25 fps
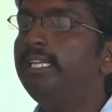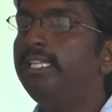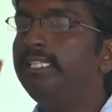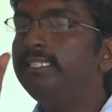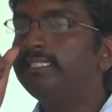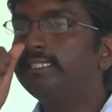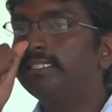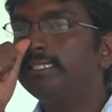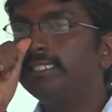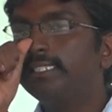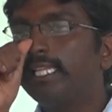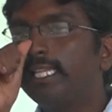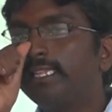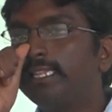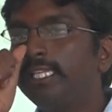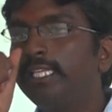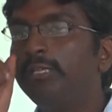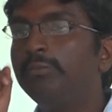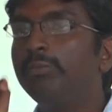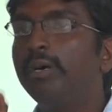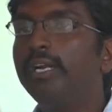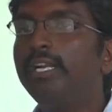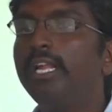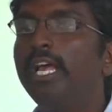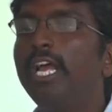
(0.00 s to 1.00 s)
is nothing
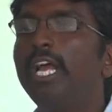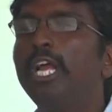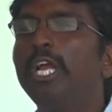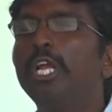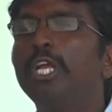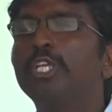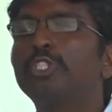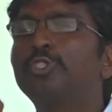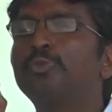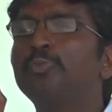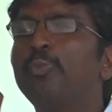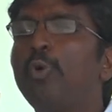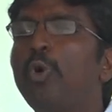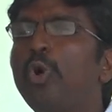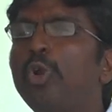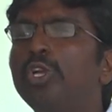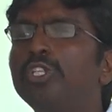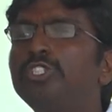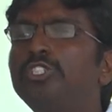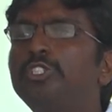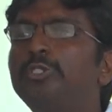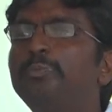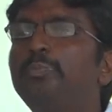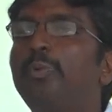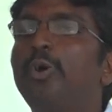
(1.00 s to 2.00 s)
but the
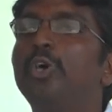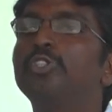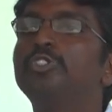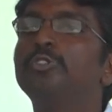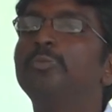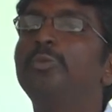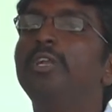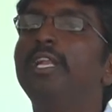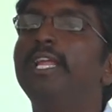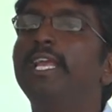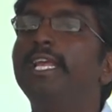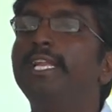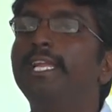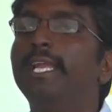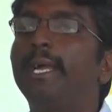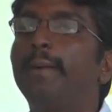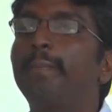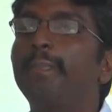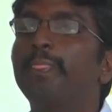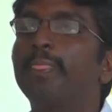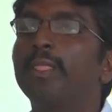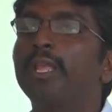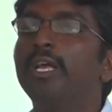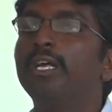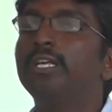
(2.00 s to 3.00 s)
smallest possible area.
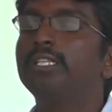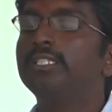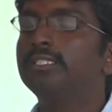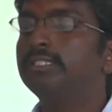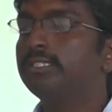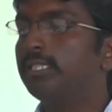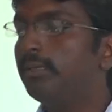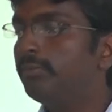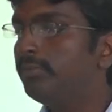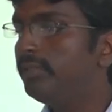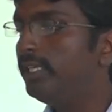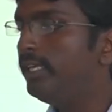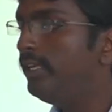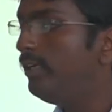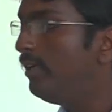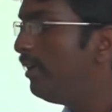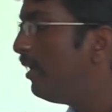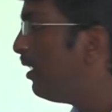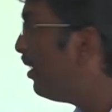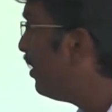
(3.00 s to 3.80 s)
Something